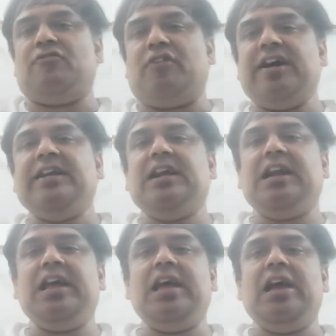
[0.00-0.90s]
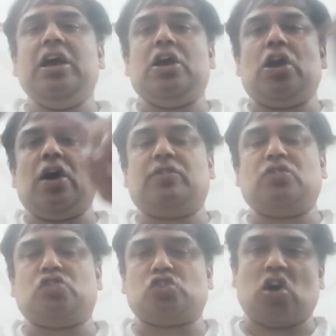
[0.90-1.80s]
Finally you have
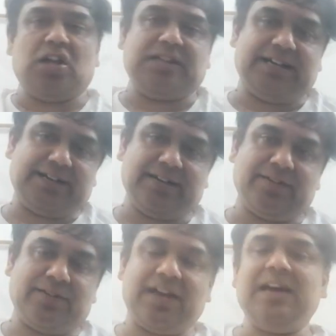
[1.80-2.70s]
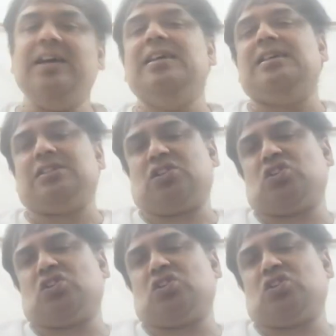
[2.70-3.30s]
to solve that. Okay, so